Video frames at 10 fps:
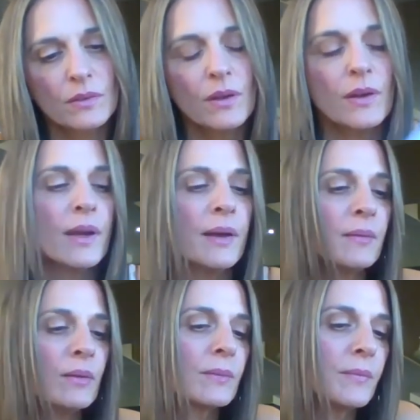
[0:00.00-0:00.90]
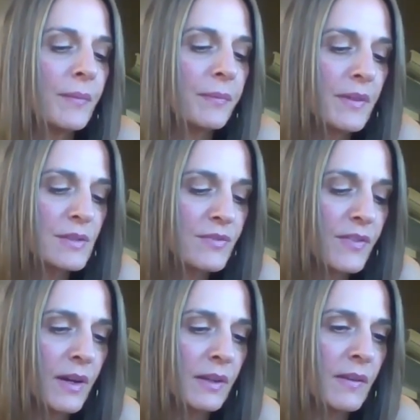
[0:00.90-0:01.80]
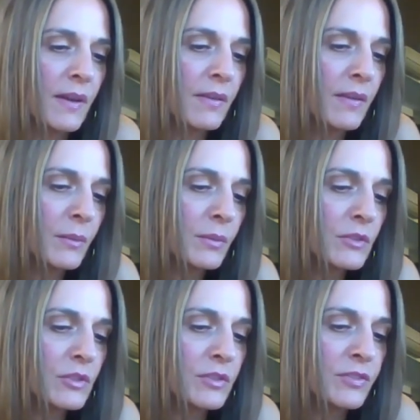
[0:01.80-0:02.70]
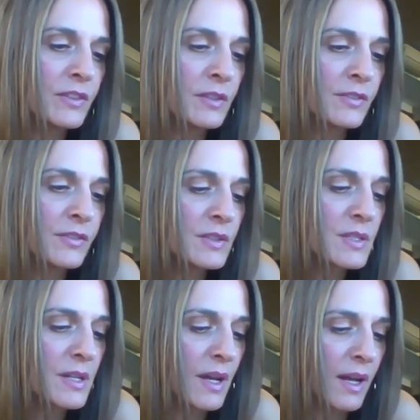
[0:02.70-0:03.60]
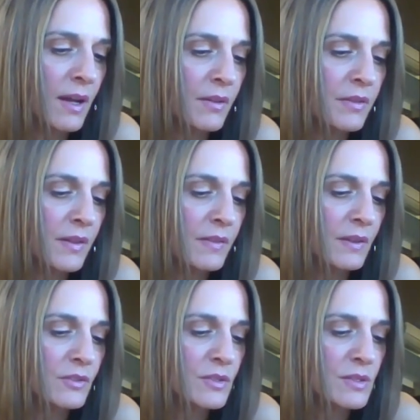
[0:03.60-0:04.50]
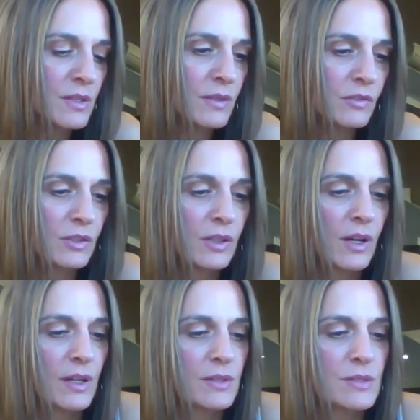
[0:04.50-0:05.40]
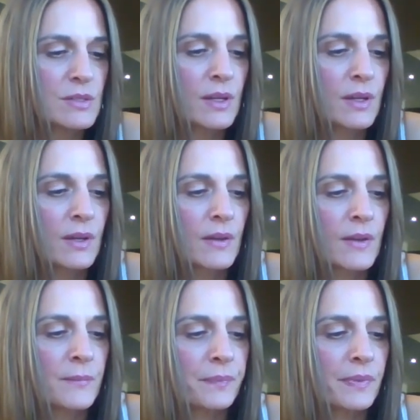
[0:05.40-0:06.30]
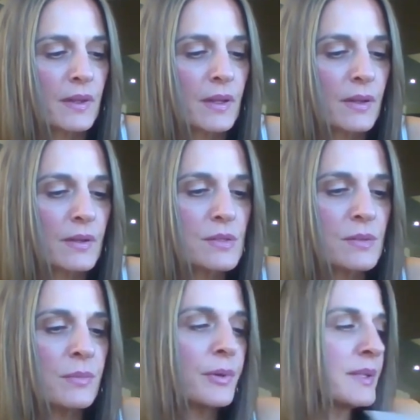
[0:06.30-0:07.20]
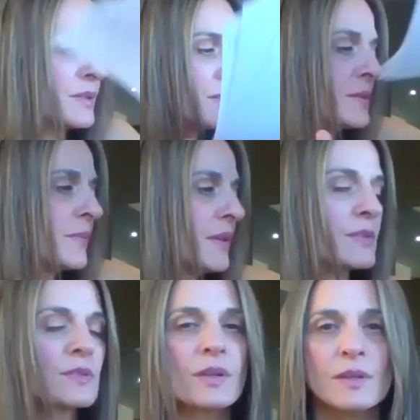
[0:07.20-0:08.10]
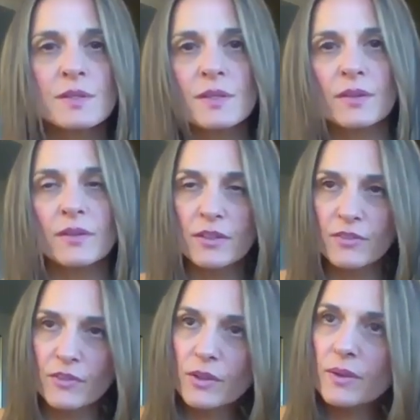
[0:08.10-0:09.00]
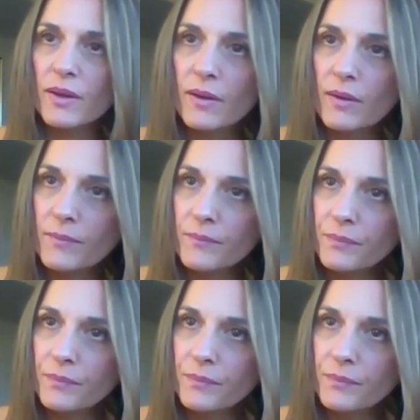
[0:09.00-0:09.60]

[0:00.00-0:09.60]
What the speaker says: Okay, look, that's fine. That will do for today. I think that just gives you guys some pointers and things to consider if you are